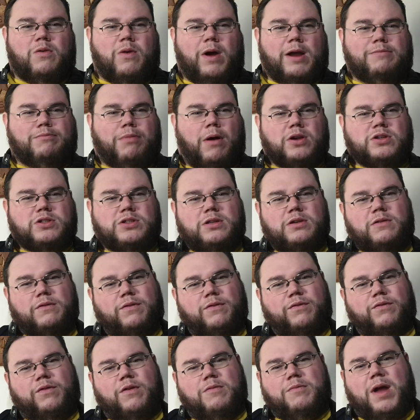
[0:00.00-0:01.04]
quite positive
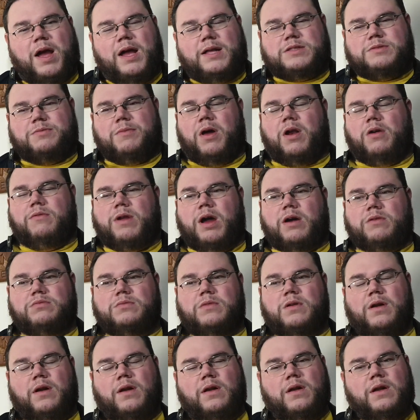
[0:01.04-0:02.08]
about tomorrow now.